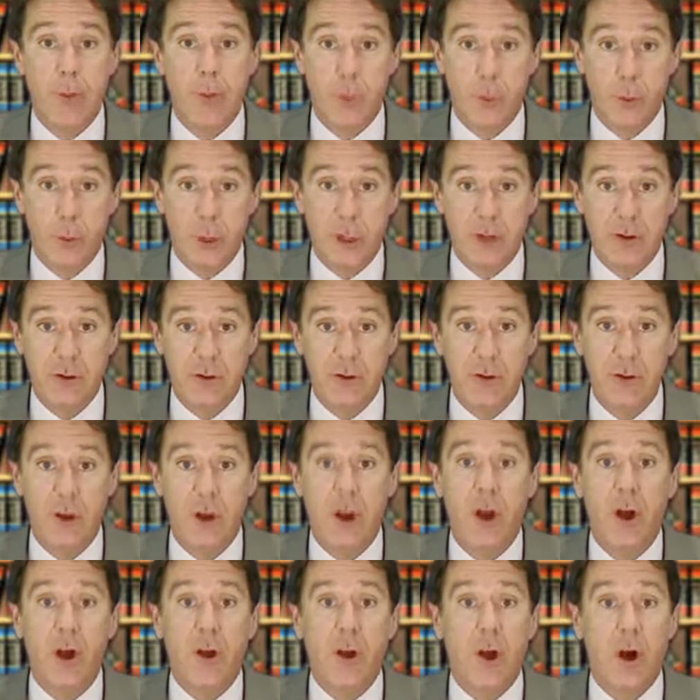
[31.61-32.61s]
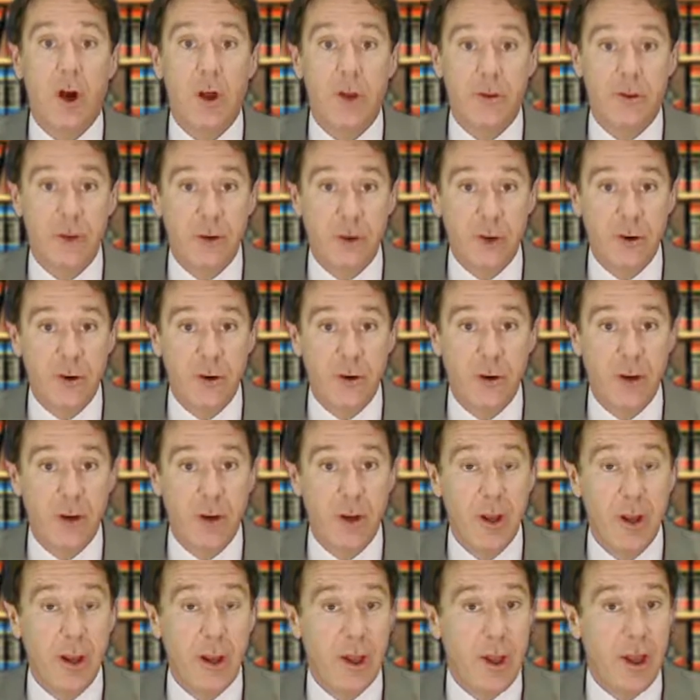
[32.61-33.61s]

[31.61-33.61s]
breach, causation,